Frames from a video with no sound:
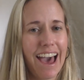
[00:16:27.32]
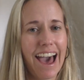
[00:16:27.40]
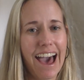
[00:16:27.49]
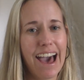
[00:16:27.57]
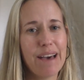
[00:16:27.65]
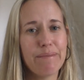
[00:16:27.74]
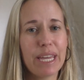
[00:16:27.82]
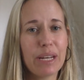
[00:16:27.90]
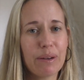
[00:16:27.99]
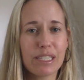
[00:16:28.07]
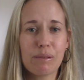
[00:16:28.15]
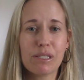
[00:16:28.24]

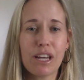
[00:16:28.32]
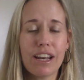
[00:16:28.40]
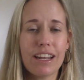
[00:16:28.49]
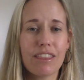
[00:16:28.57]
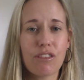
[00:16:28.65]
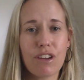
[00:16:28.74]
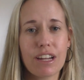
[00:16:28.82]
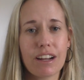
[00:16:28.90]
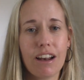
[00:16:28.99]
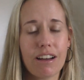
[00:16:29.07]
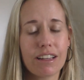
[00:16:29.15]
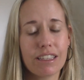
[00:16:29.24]
Anyway, so we started at 3
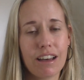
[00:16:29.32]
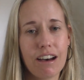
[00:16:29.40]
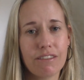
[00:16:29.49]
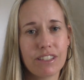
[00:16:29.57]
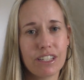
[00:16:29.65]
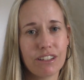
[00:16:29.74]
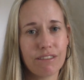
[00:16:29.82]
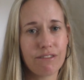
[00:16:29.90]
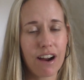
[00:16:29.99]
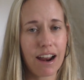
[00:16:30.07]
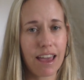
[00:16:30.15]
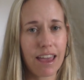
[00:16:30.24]
o'clock in the afternoon on
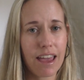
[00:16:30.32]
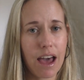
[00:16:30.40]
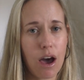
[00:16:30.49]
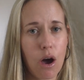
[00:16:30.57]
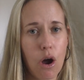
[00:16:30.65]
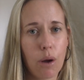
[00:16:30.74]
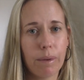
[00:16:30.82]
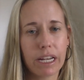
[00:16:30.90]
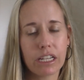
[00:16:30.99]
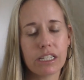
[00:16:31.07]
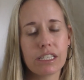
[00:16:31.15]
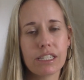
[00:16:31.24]
Friday. Oh my
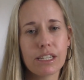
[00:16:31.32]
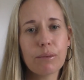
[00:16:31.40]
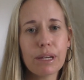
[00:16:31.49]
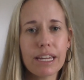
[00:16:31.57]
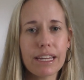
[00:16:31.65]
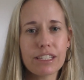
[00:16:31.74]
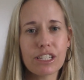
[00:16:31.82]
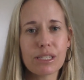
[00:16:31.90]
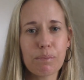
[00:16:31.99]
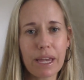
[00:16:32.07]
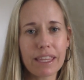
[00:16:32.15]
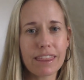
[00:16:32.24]
goodness, did we
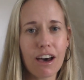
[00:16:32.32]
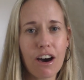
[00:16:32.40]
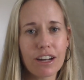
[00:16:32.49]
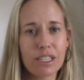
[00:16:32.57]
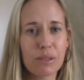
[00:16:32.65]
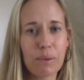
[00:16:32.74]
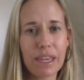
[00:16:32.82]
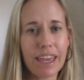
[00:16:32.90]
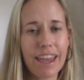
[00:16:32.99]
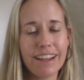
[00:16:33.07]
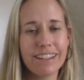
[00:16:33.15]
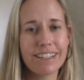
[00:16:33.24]
just pick the hottest
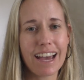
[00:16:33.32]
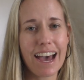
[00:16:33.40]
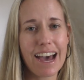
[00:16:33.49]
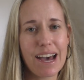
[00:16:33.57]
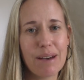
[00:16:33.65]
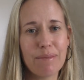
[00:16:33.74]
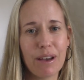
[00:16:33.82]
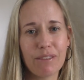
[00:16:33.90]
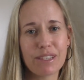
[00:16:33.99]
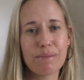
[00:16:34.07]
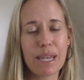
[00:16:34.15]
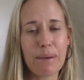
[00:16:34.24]
weekend
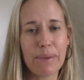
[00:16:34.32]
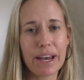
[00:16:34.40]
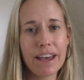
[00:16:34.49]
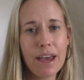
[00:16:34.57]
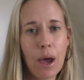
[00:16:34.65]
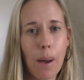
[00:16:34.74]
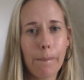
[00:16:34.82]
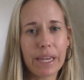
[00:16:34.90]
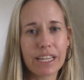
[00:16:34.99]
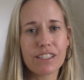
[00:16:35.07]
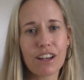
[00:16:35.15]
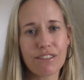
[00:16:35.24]
of September?
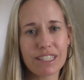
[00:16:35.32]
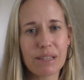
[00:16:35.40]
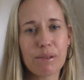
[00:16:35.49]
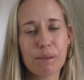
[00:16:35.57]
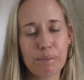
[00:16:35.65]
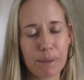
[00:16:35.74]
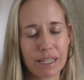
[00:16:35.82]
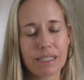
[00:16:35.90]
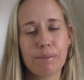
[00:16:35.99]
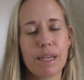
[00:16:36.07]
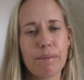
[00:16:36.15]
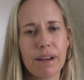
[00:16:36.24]
Because obviously we picked
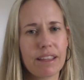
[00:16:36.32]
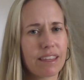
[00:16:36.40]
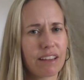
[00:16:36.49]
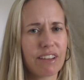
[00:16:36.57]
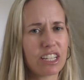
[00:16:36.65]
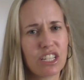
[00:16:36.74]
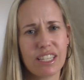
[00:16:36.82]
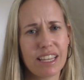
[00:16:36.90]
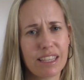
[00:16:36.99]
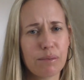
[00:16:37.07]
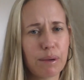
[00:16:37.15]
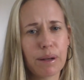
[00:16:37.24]
September, I think I've actually
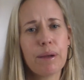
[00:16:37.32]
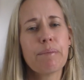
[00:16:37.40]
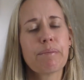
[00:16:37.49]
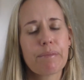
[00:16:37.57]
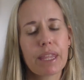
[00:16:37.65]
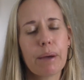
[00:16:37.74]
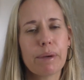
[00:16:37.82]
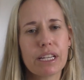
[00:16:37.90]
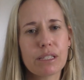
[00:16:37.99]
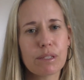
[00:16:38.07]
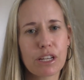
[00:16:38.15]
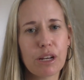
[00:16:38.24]
said this, but
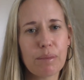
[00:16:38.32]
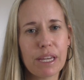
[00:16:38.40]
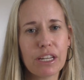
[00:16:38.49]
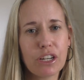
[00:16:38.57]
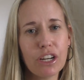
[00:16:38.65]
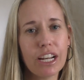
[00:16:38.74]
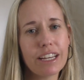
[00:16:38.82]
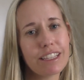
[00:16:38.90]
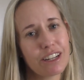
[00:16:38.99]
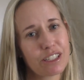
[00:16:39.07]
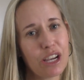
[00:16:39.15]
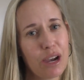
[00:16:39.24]
because it was going to be cooler
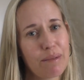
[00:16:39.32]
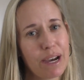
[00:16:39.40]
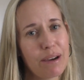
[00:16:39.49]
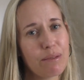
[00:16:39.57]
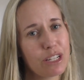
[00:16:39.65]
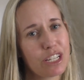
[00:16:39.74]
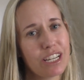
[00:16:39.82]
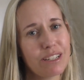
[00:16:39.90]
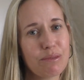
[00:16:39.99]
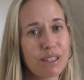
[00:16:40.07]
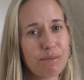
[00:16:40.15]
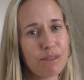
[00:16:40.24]
than October, which
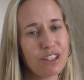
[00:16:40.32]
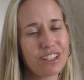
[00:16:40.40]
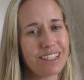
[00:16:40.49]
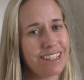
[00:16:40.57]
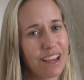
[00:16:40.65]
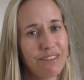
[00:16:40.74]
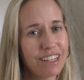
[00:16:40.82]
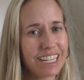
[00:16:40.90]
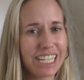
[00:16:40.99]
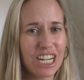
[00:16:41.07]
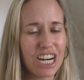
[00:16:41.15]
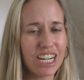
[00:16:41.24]
it was most
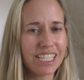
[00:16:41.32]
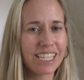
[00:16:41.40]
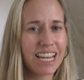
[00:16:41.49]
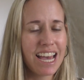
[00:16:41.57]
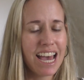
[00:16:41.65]
definitely not.